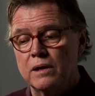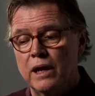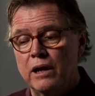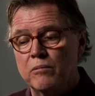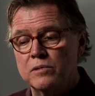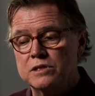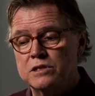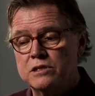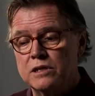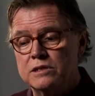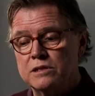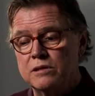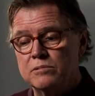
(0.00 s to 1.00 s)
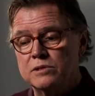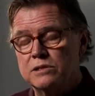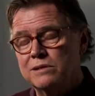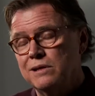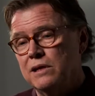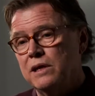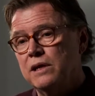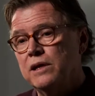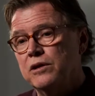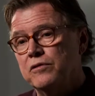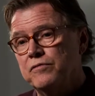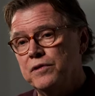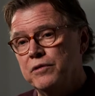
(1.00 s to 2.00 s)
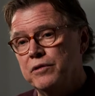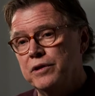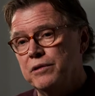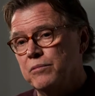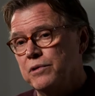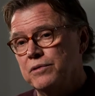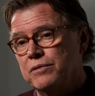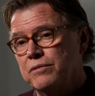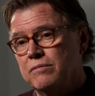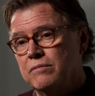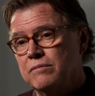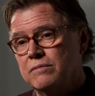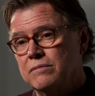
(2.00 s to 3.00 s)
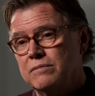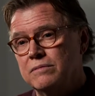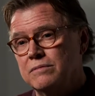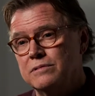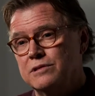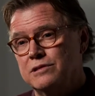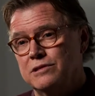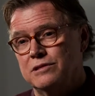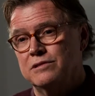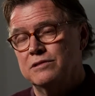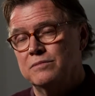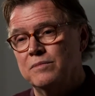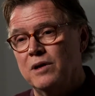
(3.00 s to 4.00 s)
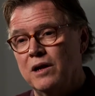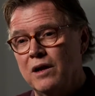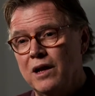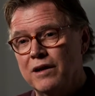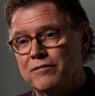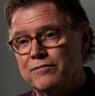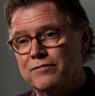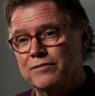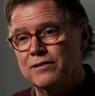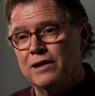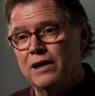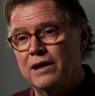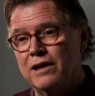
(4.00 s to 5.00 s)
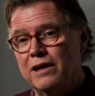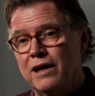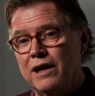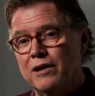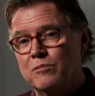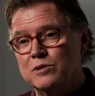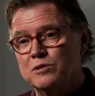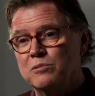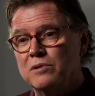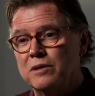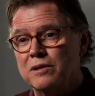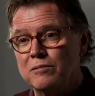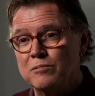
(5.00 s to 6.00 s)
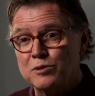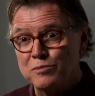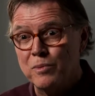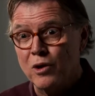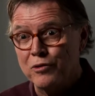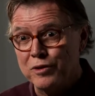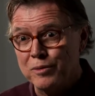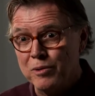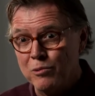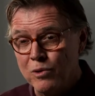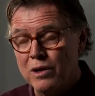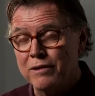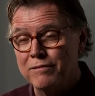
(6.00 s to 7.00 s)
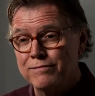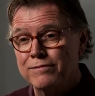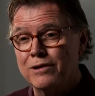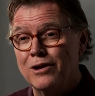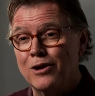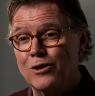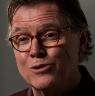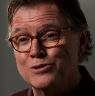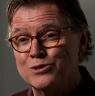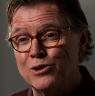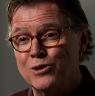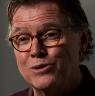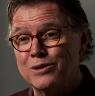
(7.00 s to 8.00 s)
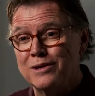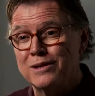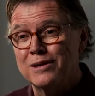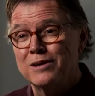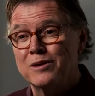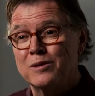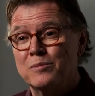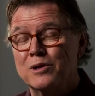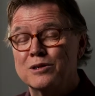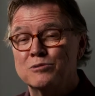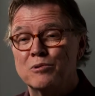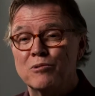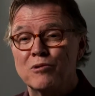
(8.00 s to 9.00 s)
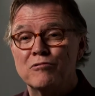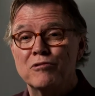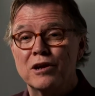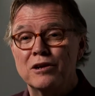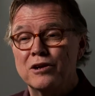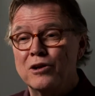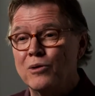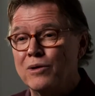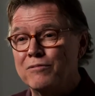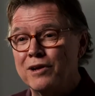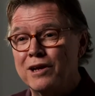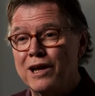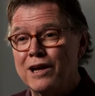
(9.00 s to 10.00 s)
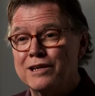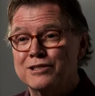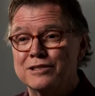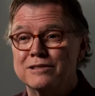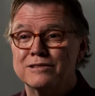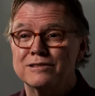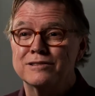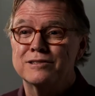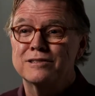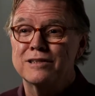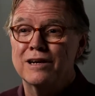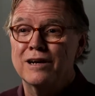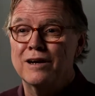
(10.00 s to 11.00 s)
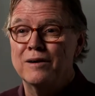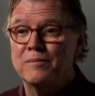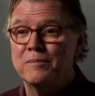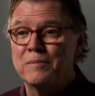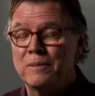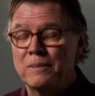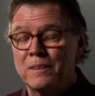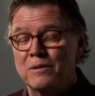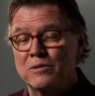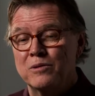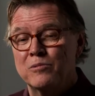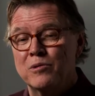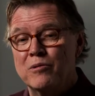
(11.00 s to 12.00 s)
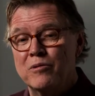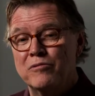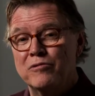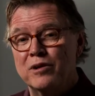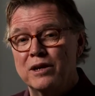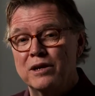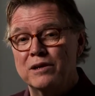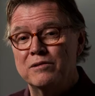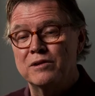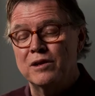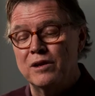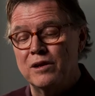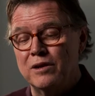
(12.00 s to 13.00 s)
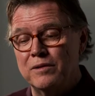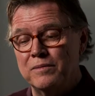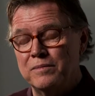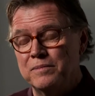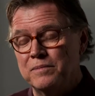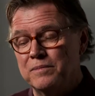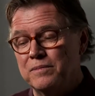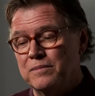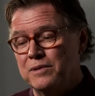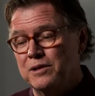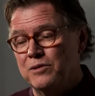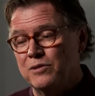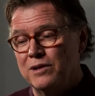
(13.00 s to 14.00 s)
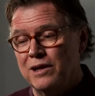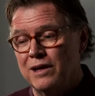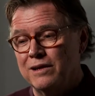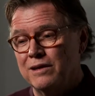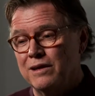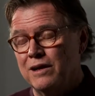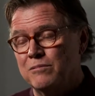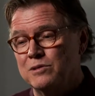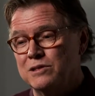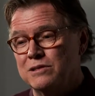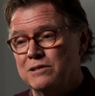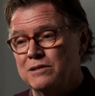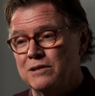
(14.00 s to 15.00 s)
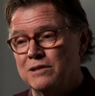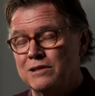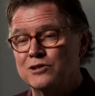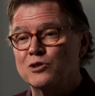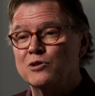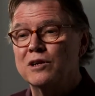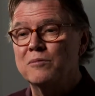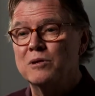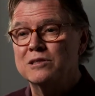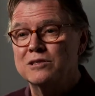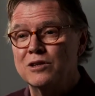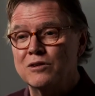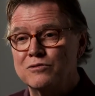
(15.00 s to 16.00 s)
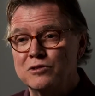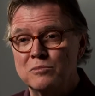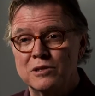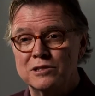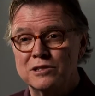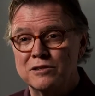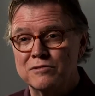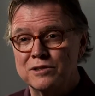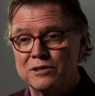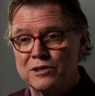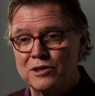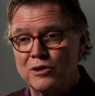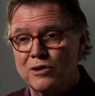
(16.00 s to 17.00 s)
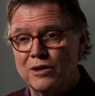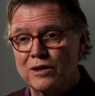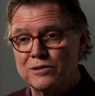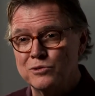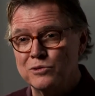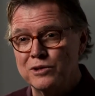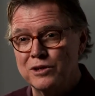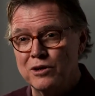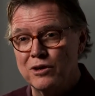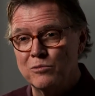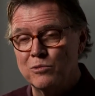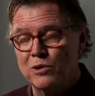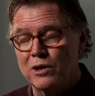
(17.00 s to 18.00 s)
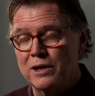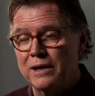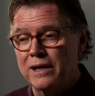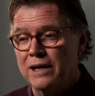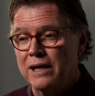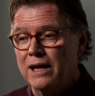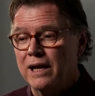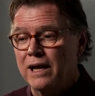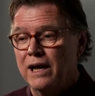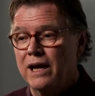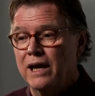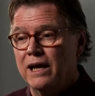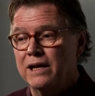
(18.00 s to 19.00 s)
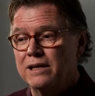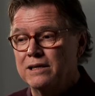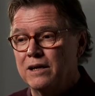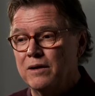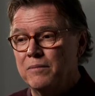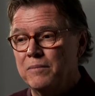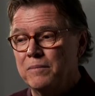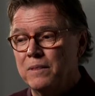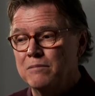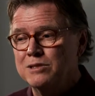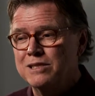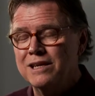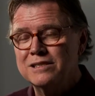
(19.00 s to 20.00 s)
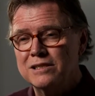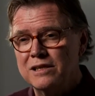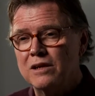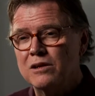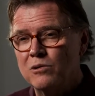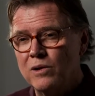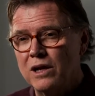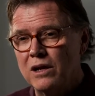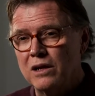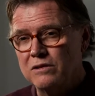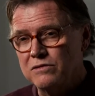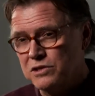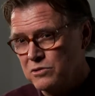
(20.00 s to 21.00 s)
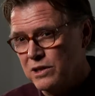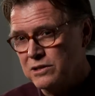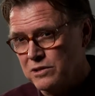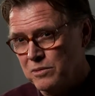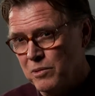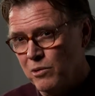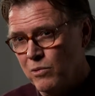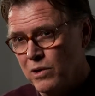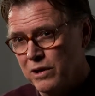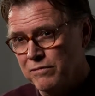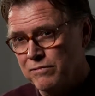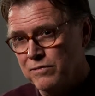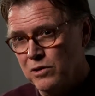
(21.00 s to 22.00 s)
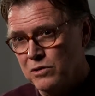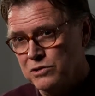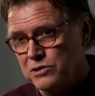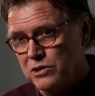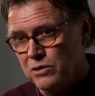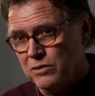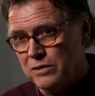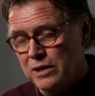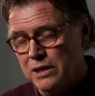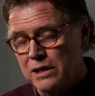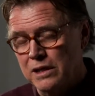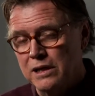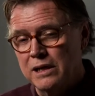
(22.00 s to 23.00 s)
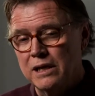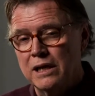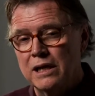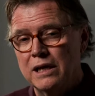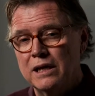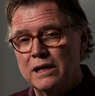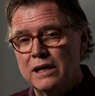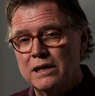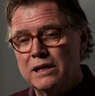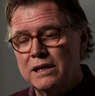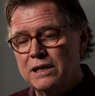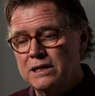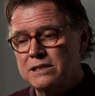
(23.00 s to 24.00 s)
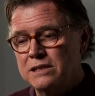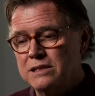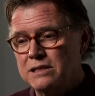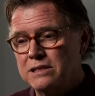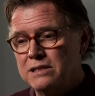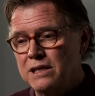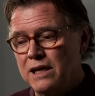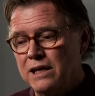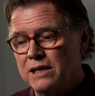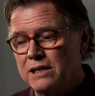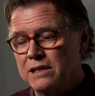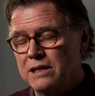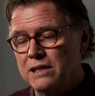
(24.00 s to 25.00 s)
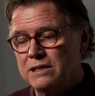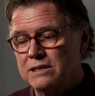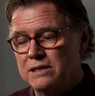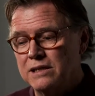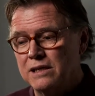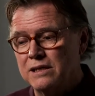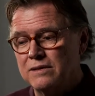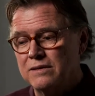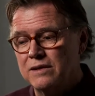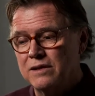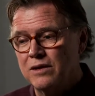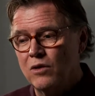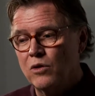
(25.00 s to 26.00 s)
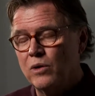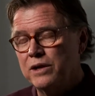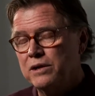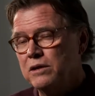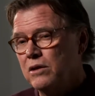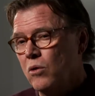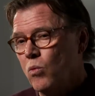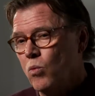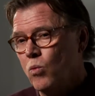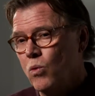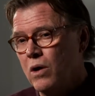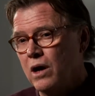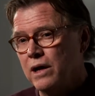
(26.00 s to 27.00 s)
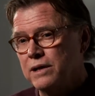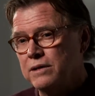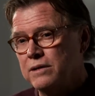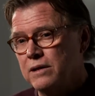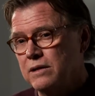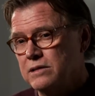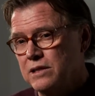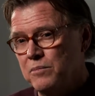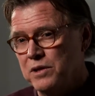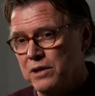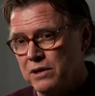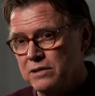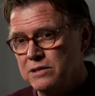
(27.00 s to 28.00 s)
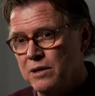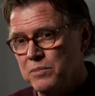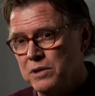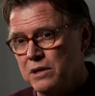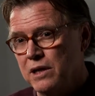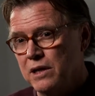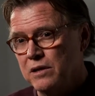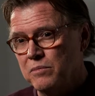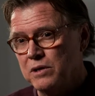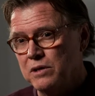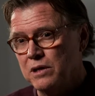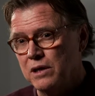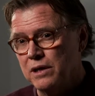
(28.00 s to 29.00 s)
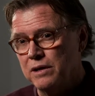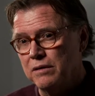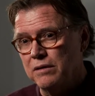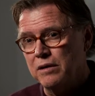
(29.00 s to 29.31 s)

it was interfering with just my life, and it was bothering my wife also, because we were afraid to go on vacations. We were afraid, that I was exerting myself too much, even in the yard, doing yard work. And it was actually quite a lot of stress on my wife also. And I think I just decided that, although I didn't know that something had to be done.